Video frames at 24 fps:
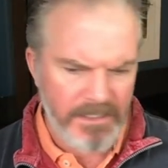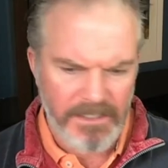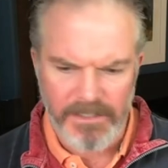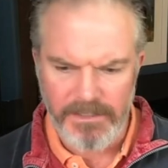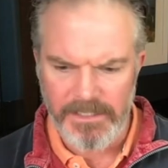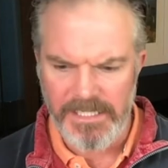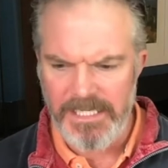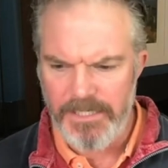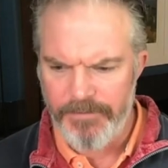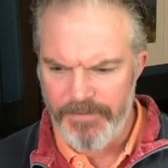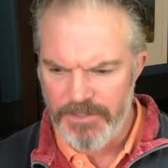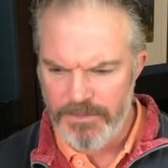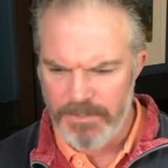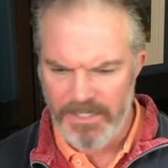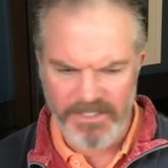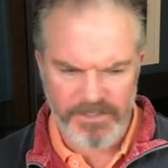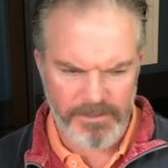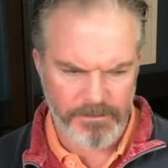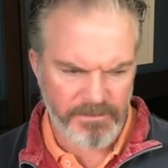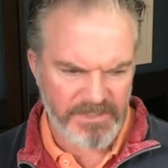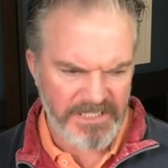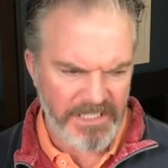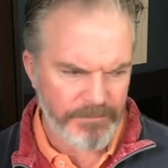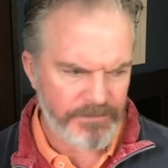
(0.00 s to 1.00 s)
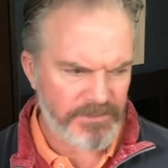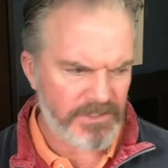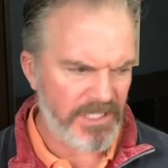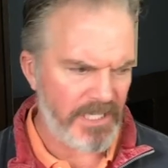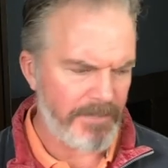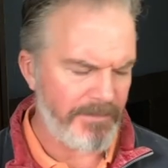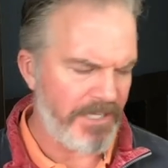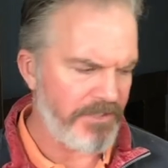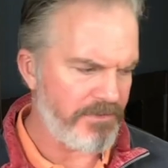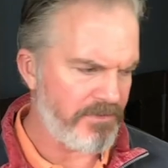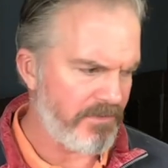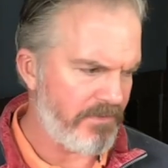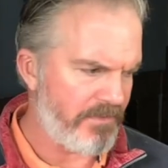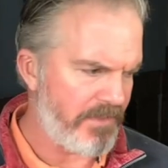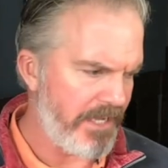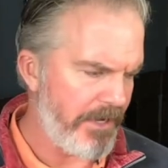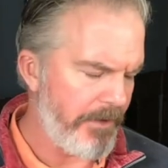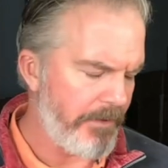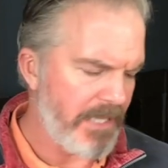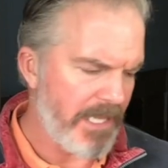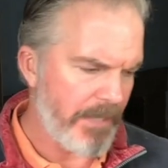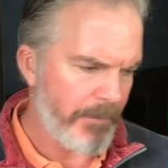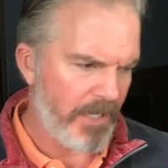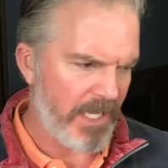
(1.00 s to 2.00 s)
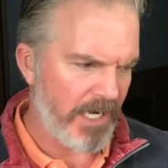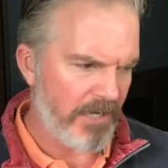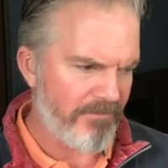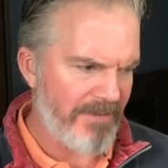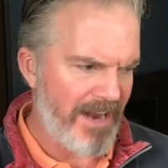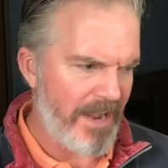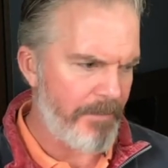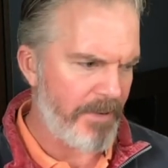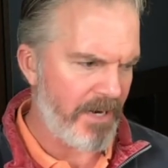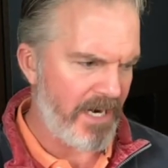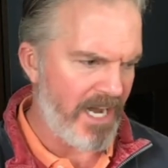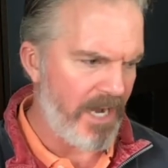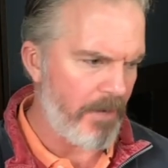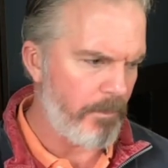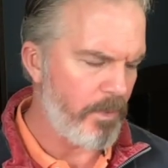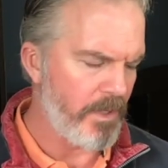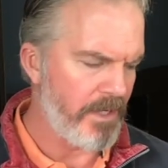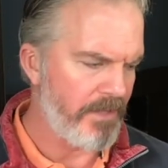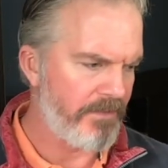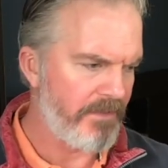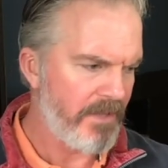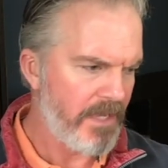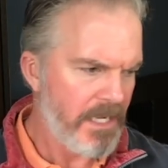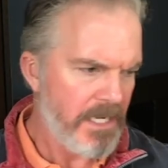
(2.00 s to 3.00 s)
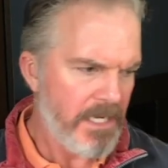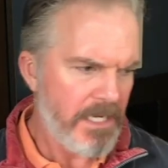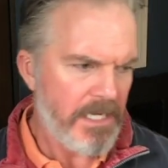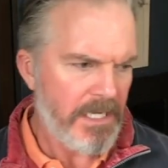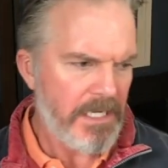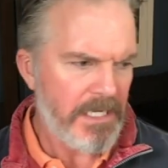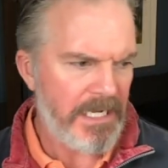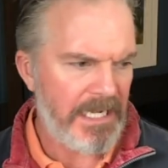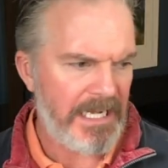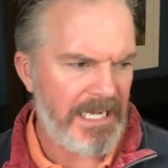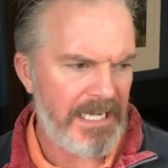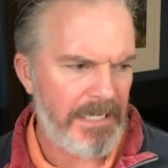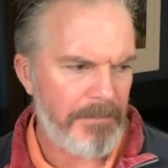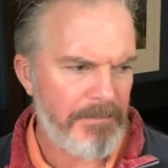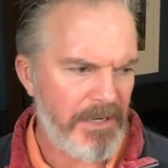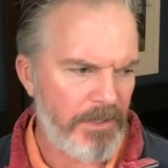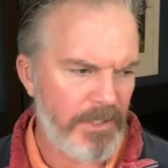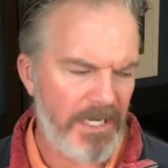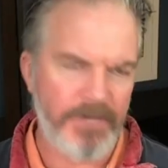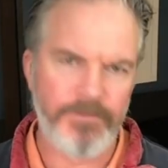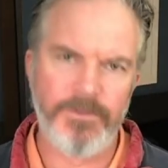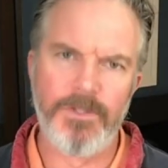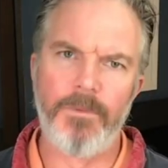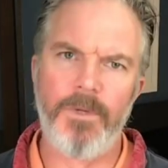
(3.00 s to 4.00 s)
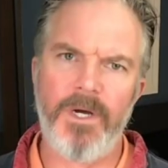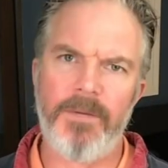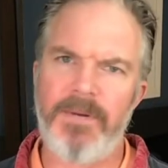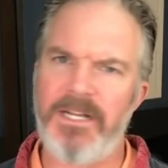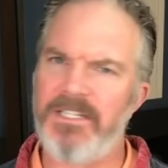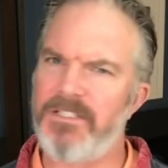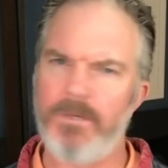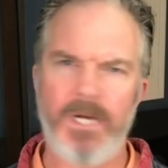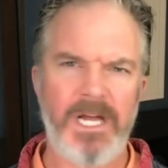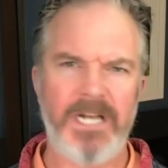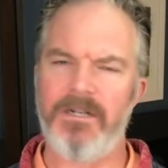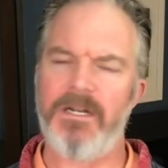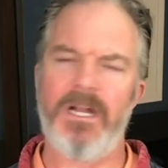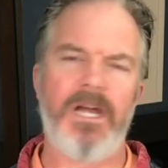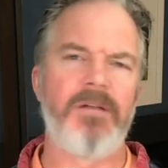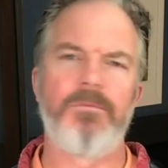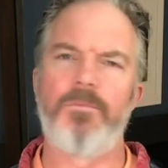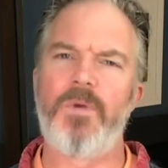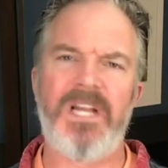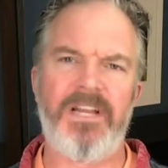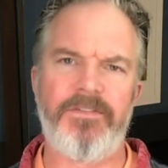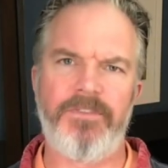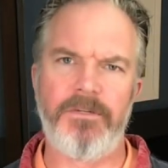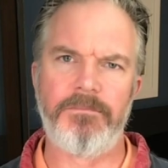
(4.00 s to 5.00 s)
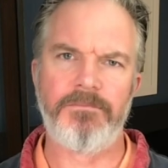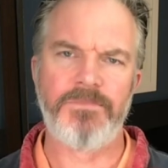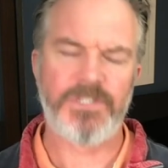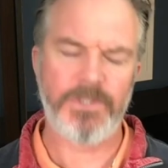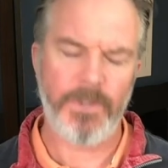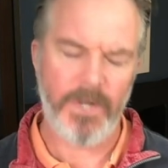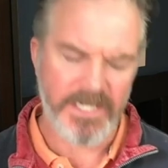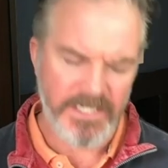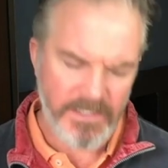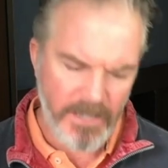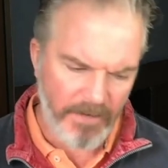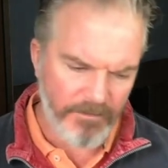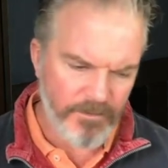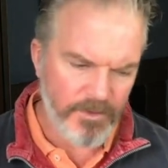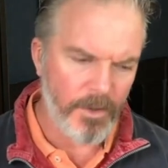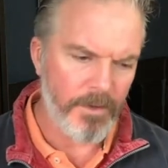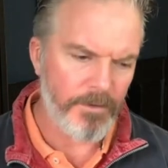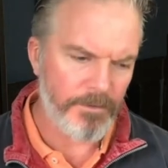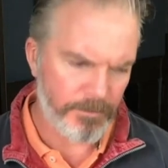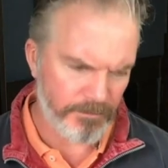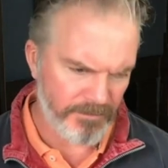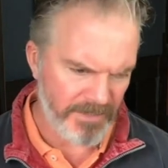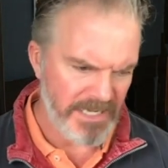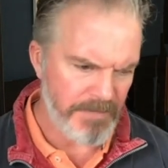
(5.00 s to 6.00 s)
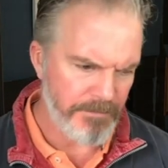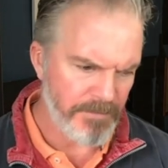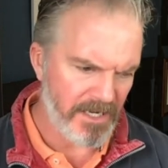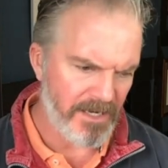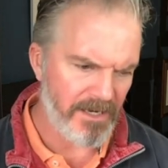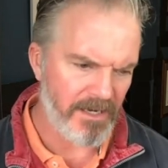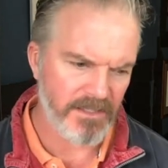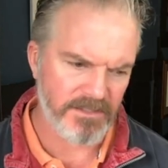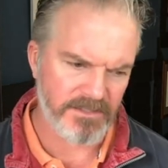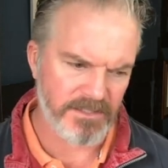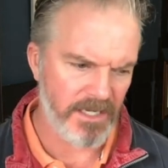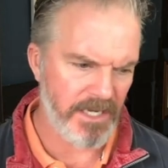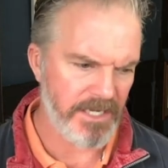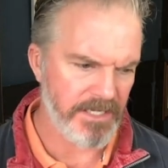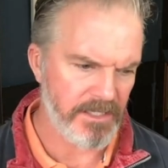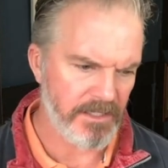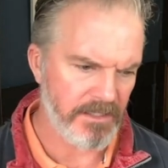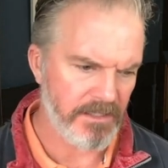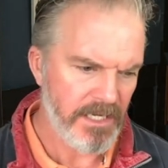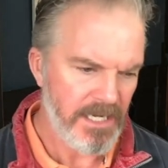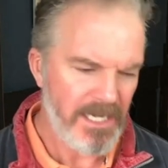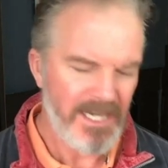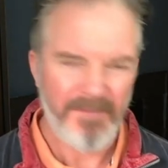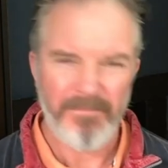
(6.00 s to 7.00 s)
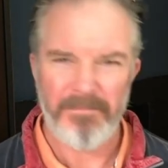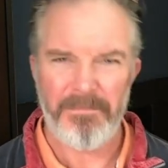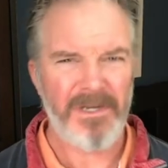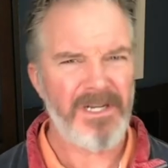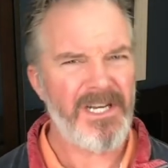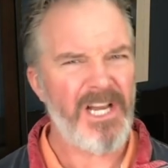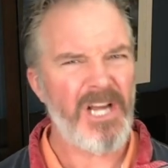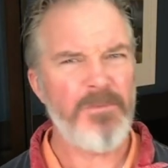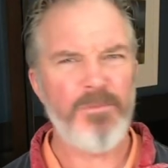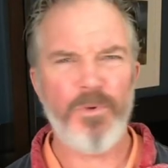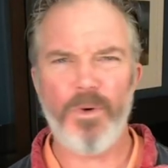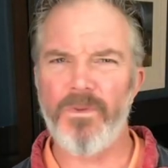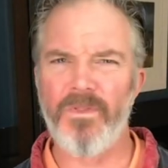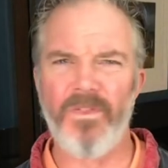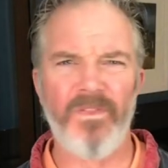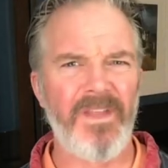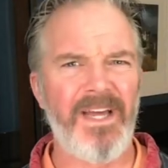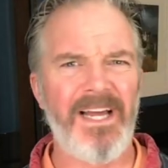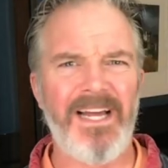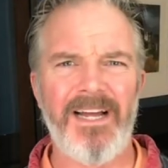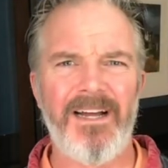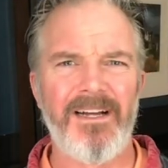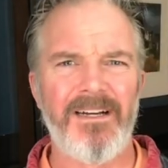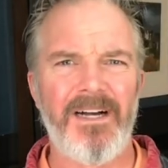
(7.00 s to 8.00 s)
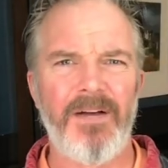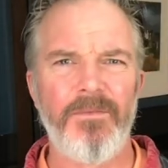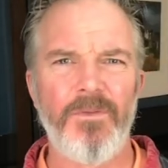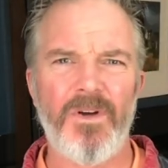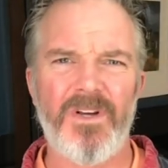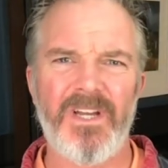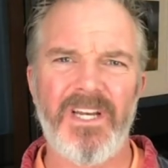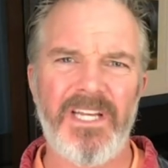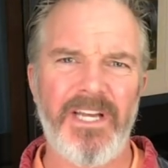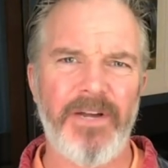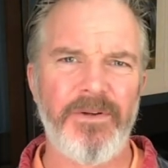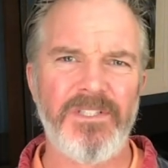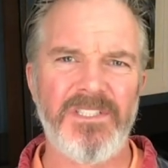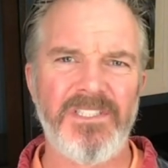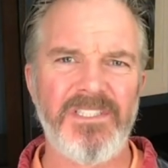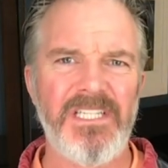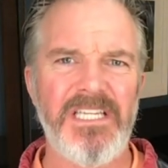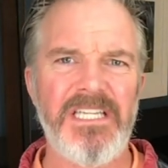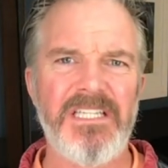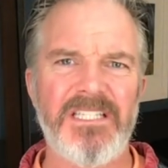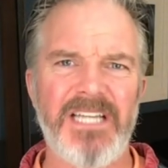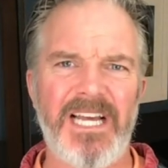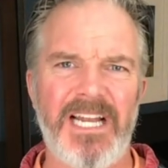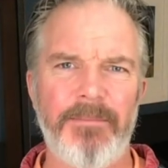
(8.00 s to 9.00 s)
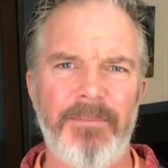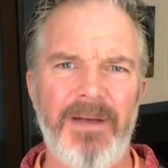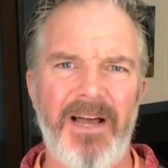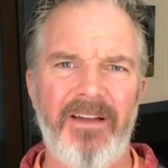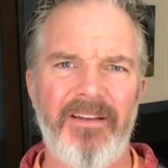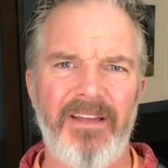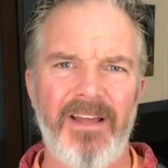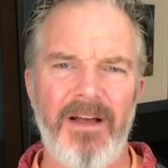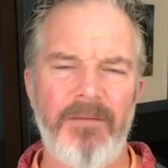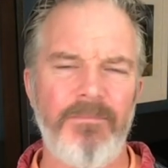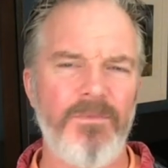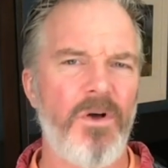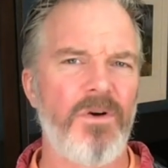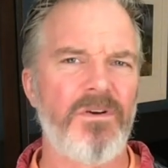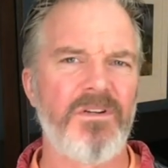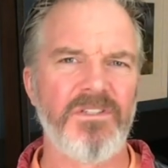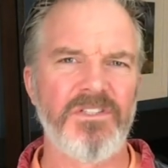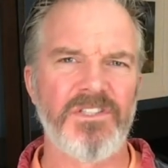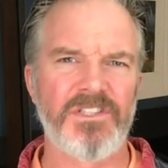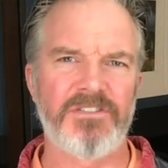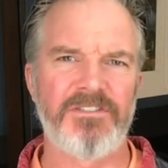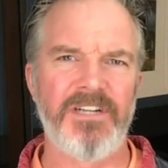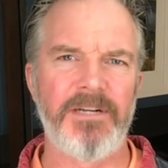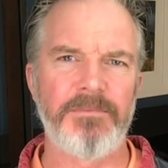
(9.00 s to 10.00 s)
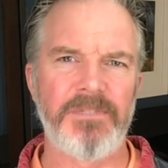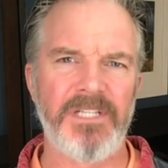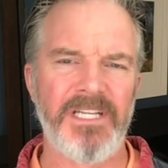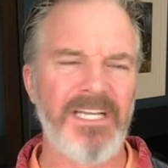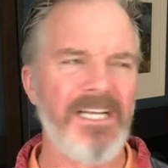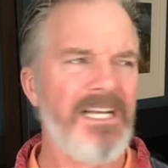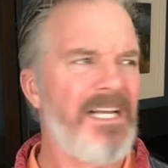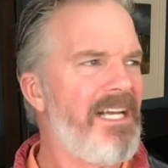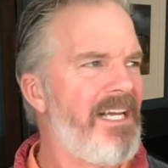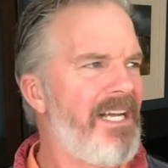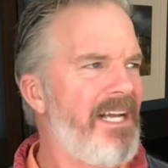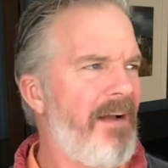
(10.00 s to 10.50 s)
Individualism, self-determination theory, and then we're going to wrap it up with mental health in the workplace, whatever. So I've got three parts that I can, but no more than that. I'm not going to go into detail about it. I'm not going to script it.